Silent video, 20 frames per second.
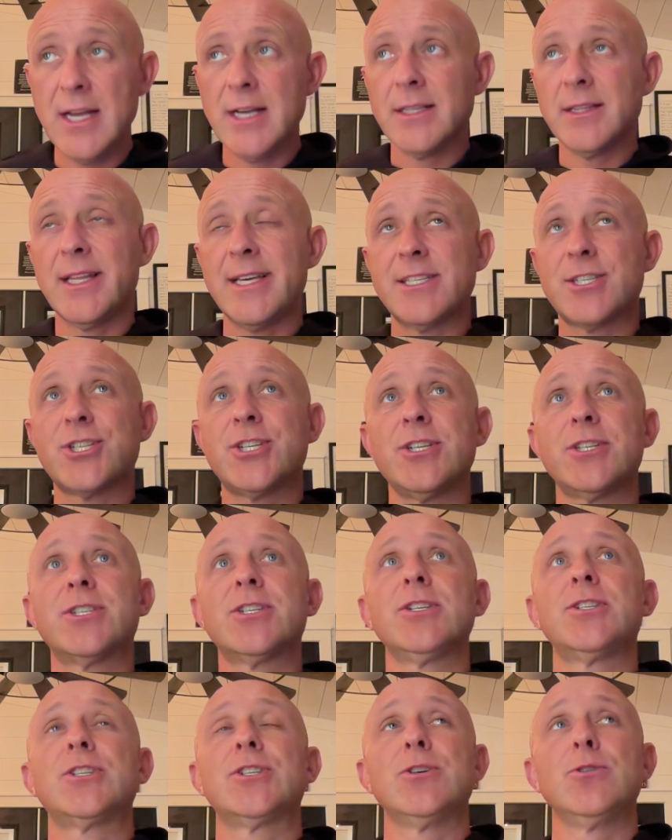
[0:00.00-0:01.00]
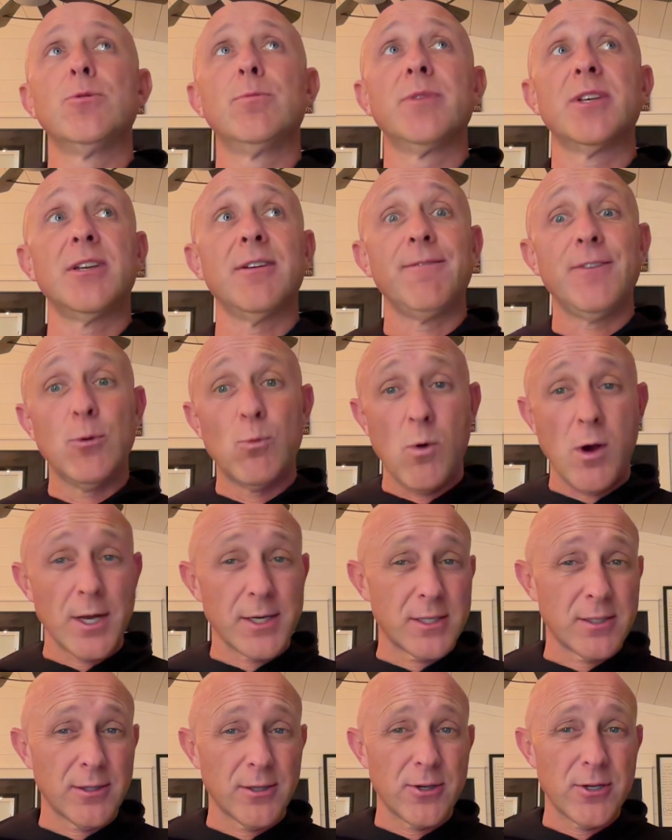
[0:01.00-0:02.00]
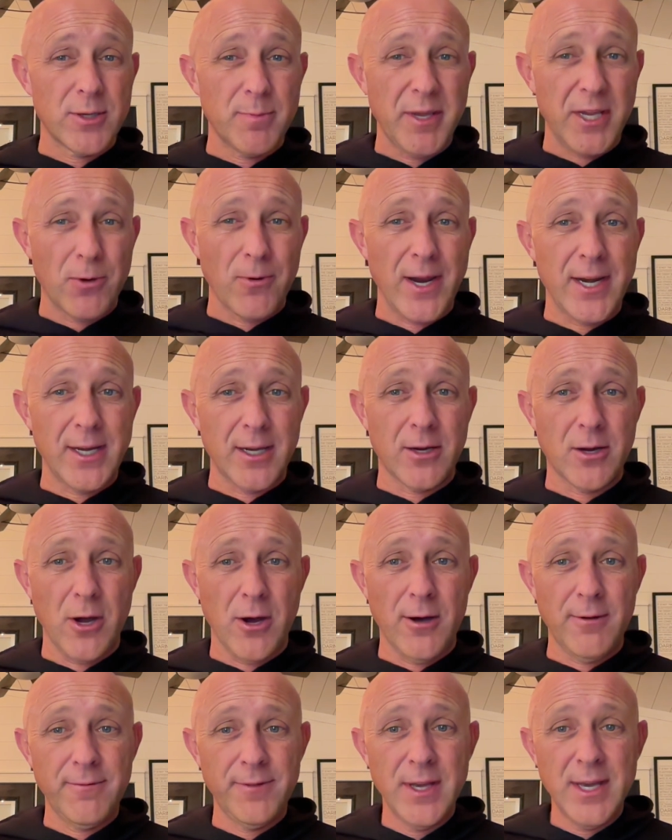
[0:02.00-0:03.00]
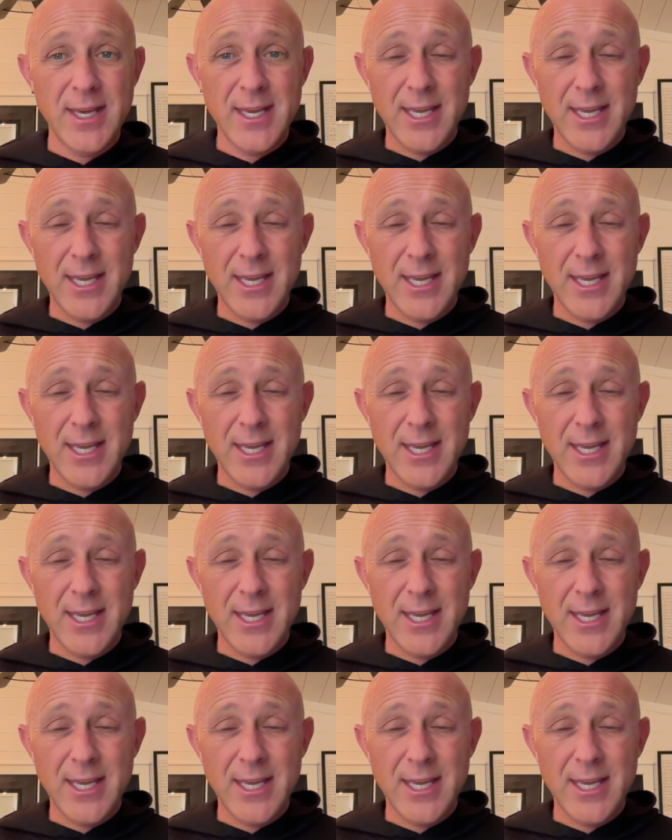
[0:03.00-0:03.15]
Let's just assume that if you want to learn to be great at golf,